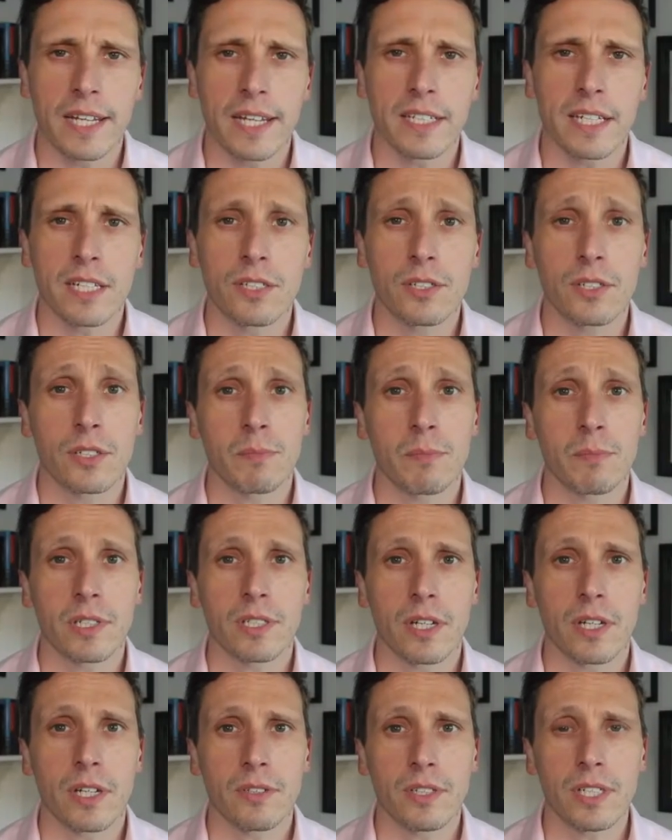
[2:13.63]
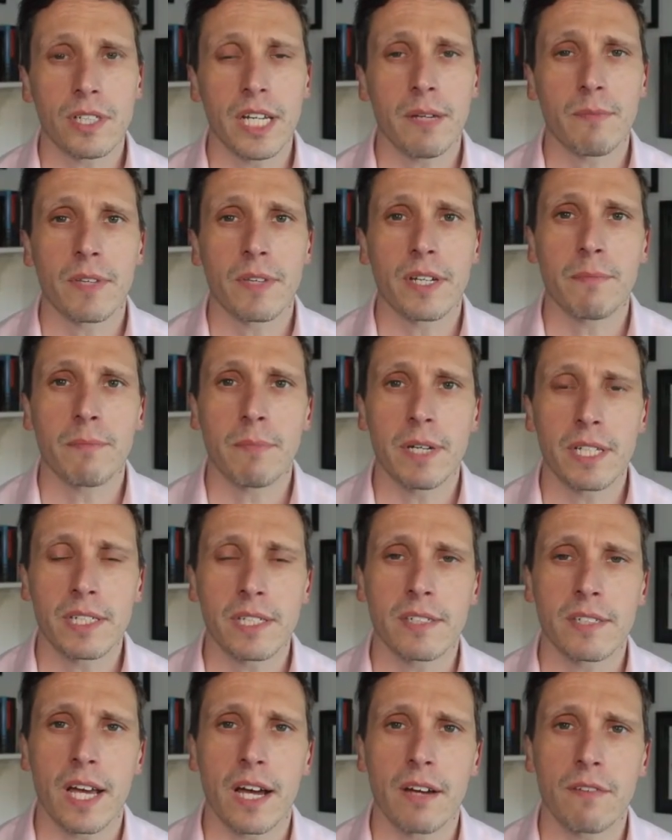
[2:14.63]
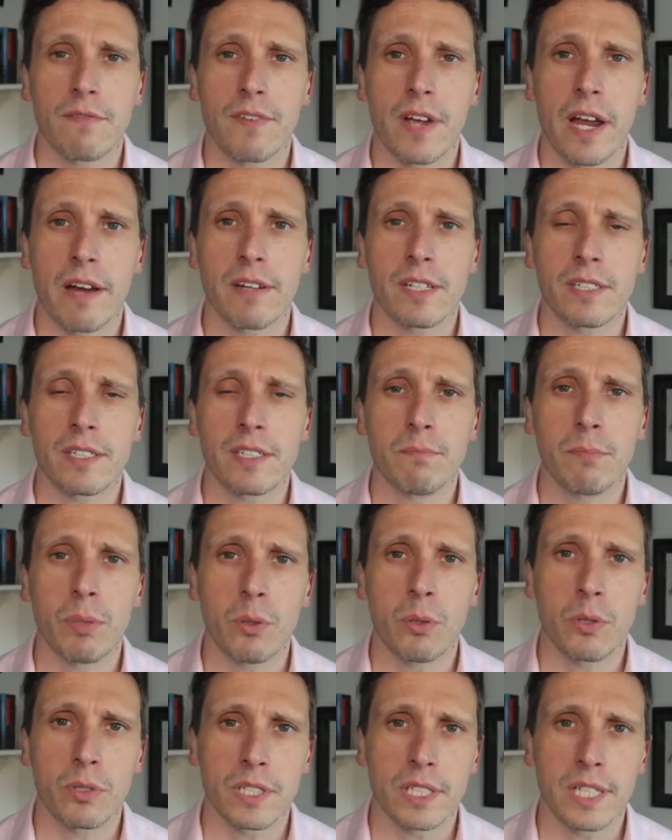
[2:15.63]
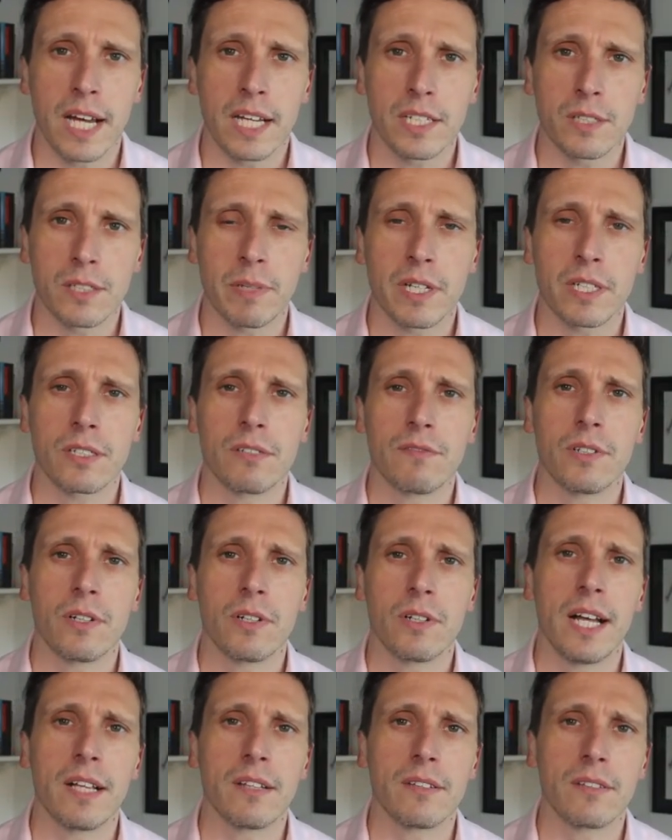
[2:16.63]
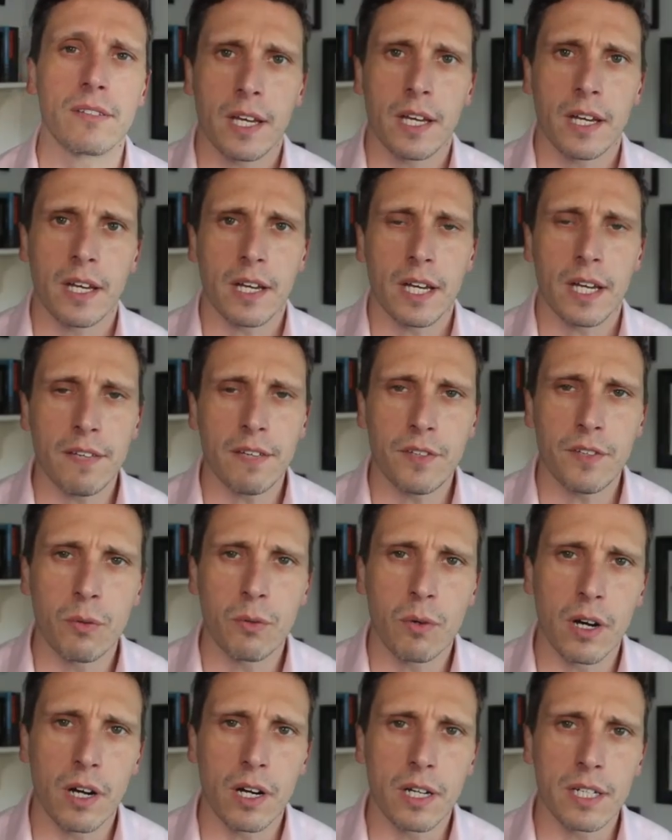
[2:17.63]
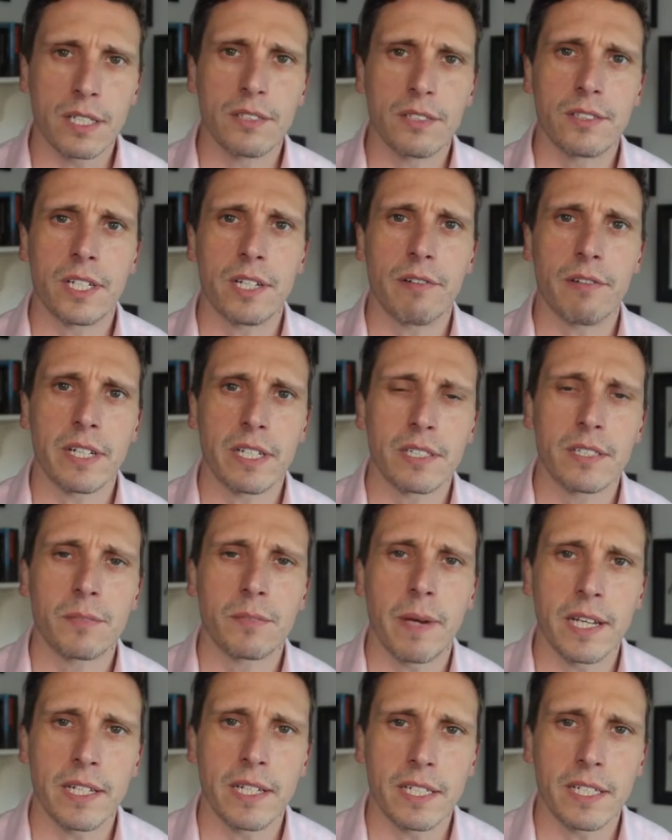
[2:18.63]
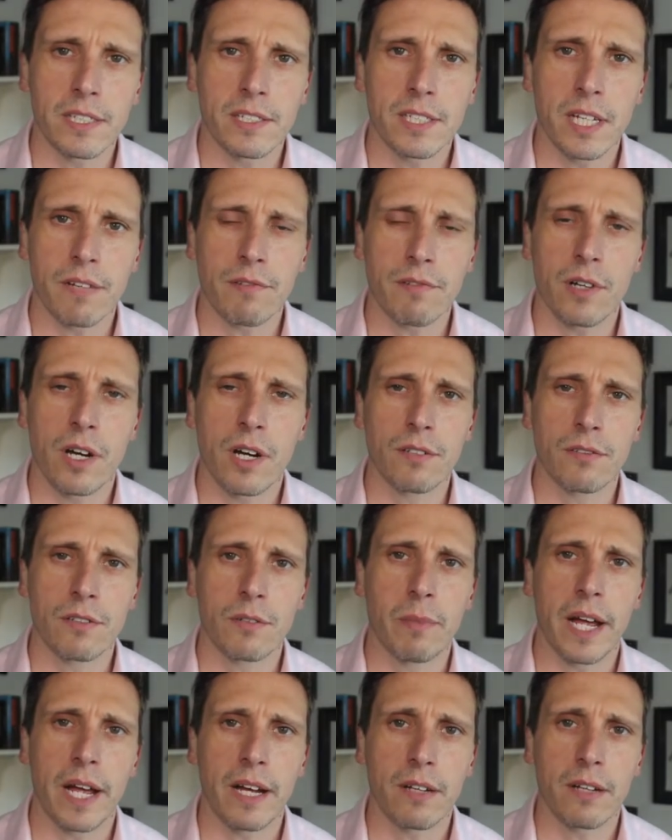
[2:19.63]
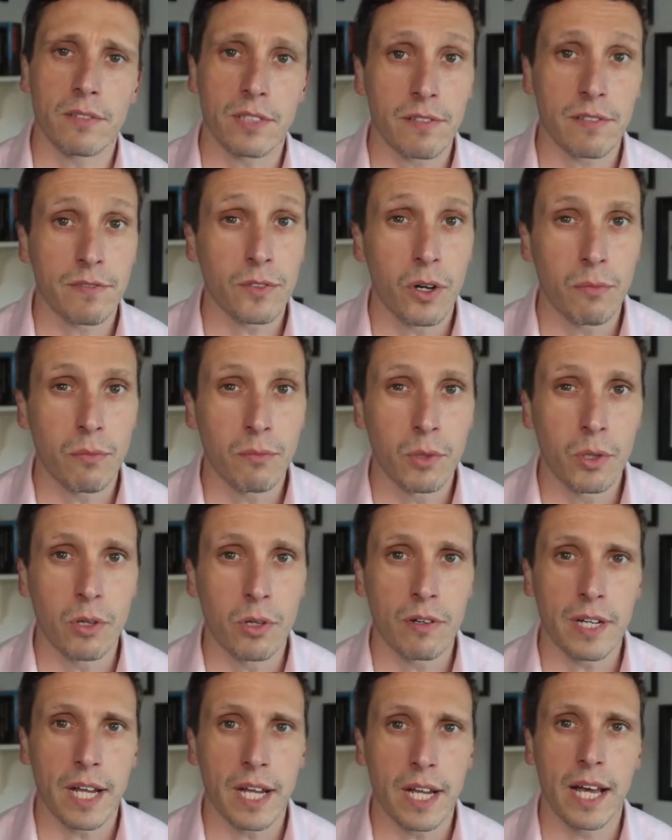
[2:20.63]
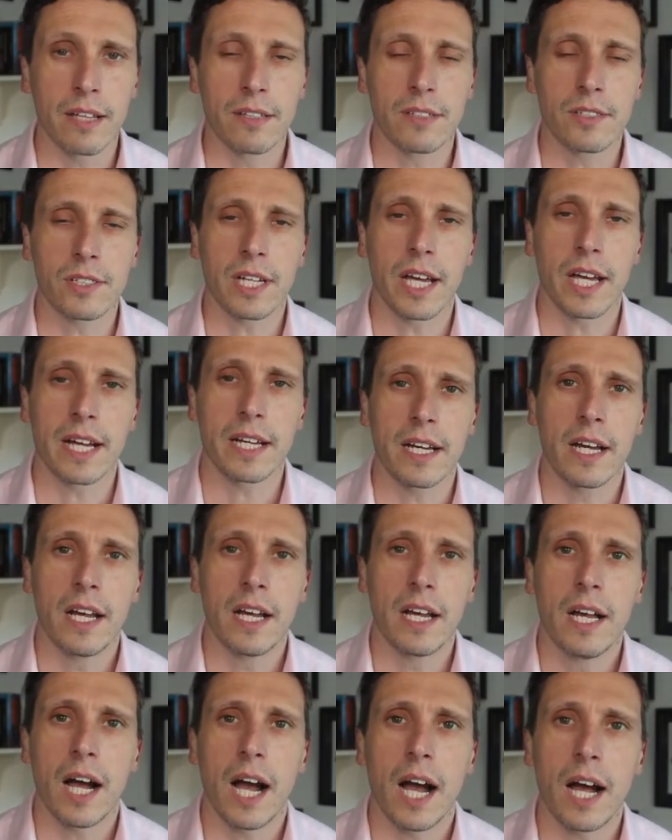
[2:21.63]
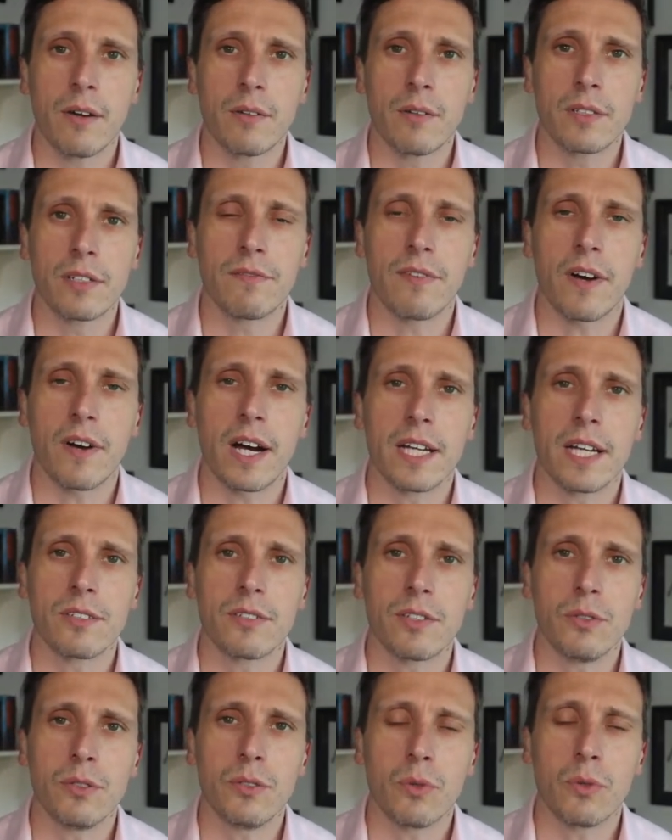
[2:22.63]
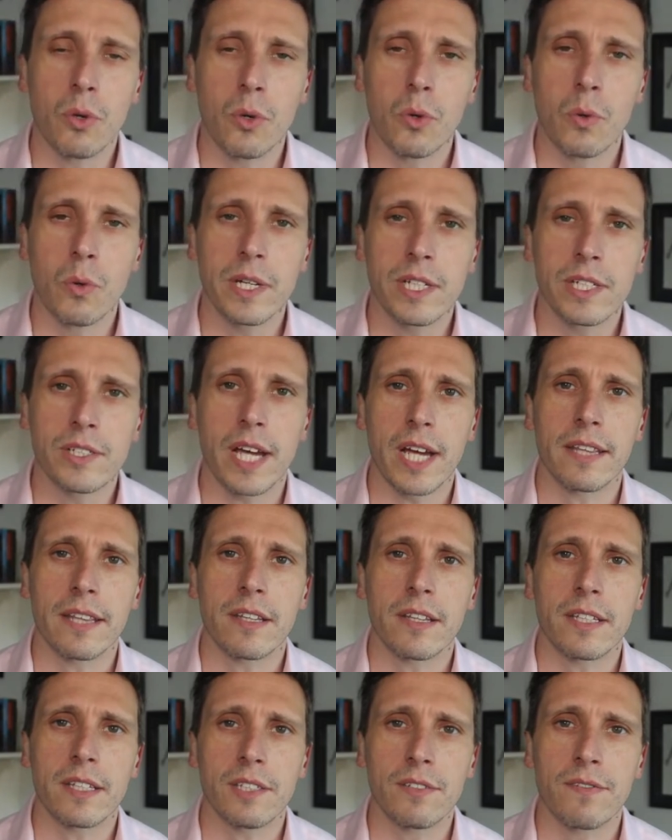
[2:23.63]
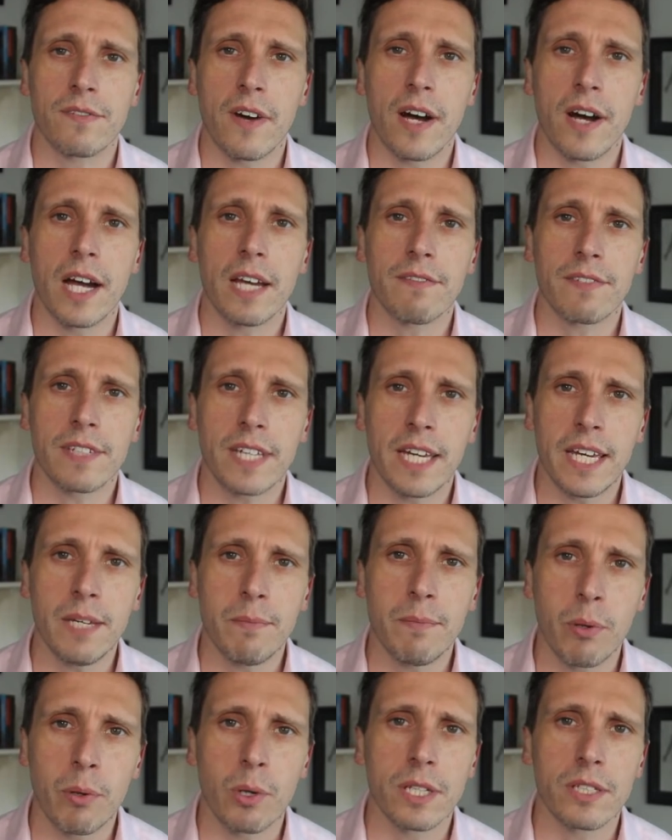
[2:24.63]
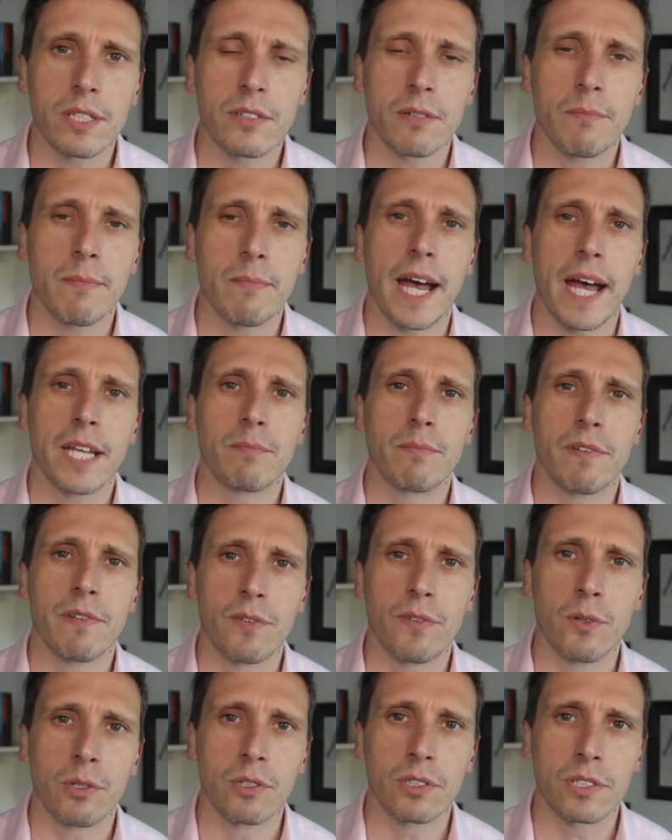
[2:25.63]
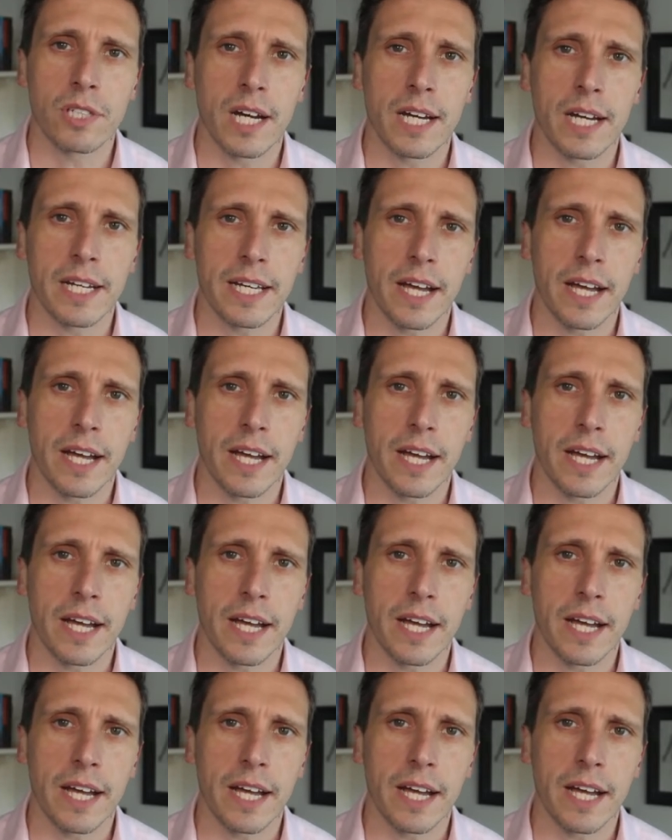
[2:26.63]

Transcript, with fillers: it shouldn't be so cheap that it misses out various important aspects of your health. If you are considering spending several £100s, if not more, on a health check, I would advise that you always check that these 5 key points are met before signing